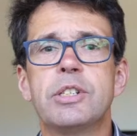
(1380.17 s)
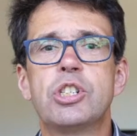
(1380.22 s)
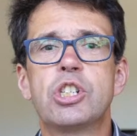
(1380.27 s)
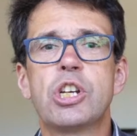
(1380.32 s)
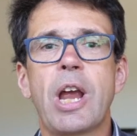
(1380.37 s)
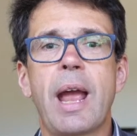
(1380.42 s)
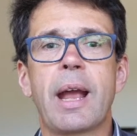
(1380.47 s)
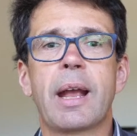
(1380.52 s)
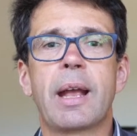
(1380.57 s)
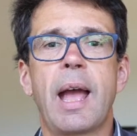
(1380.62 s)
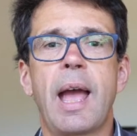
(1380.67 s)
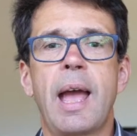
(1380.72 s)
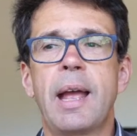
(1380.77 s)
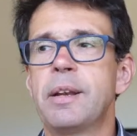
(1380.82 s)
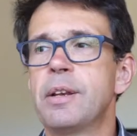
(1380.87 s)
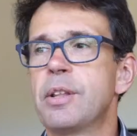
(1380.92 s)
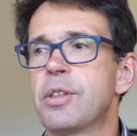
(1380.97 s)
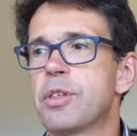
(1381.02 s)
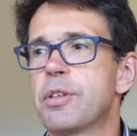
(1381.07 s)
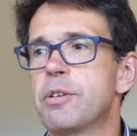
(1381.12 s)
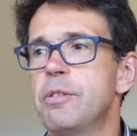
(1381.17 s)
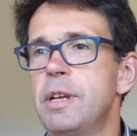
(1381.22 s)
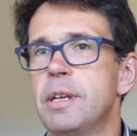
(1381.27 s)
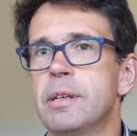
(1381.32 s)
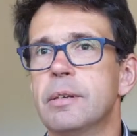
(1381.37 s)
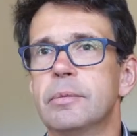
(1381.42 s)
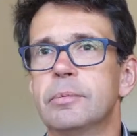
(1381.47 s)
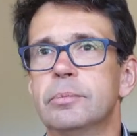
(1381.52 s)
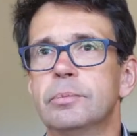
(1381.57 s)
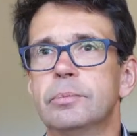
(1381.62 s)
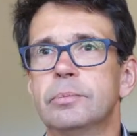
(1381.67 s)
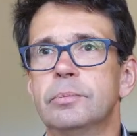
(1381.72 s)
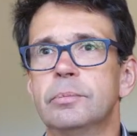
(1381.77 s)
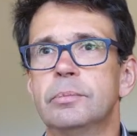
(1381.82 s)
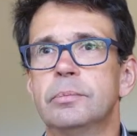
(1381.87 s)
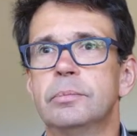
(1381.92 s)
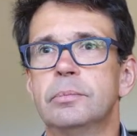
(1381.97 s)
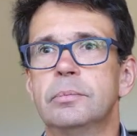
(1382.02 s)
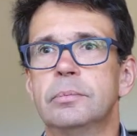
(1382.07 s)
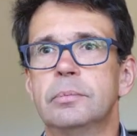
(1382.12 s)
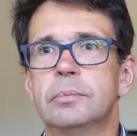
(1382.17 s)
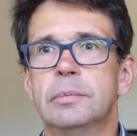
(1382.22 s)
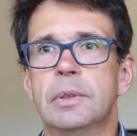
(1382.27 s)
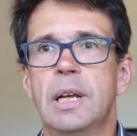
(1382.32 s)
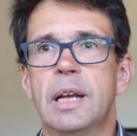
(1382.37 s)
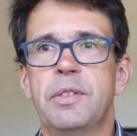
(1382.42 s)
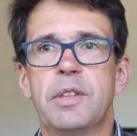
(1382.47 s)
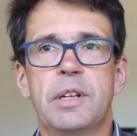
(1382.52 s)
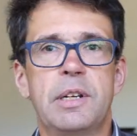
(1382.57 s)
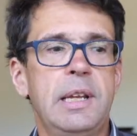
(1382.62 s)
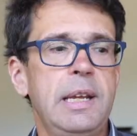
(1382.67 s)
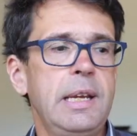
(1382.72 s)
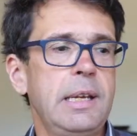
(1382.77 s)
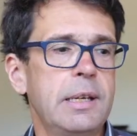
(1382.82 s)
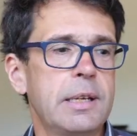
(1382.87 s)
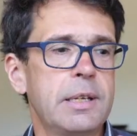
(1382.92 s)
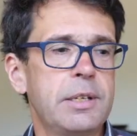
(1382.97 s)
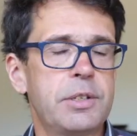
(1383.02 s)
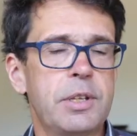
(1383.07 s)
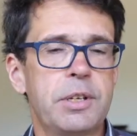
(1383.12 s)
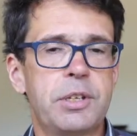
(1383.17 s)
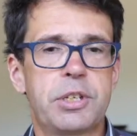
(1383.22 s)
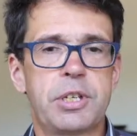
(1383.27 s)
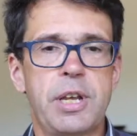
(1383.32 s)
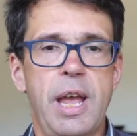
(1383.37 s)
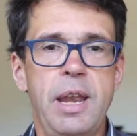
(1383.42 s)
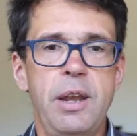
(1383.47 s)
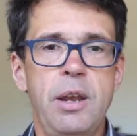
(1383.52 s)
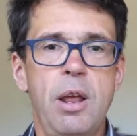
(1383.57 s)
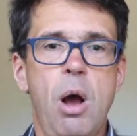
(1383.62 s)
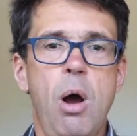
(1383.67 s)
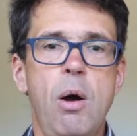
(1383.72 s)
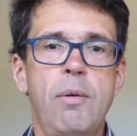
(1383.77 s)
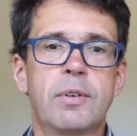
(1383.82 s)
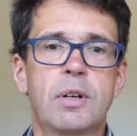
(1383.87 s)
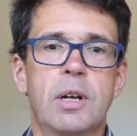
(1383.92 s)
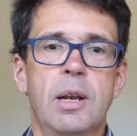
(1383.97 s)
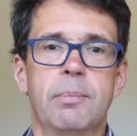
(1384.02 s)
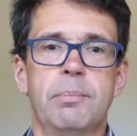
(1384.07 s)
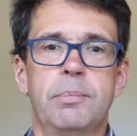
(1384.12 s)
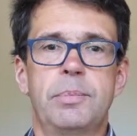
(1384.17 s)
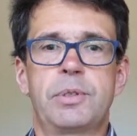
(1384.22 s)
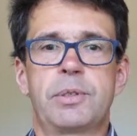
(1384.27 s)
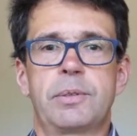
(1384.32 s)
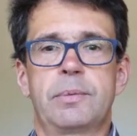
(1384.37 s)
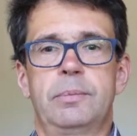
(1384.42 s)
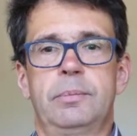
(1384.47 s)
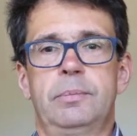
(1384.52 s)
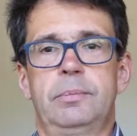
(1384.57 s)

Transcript: jack and 3. And the lead is the 10 of clubs.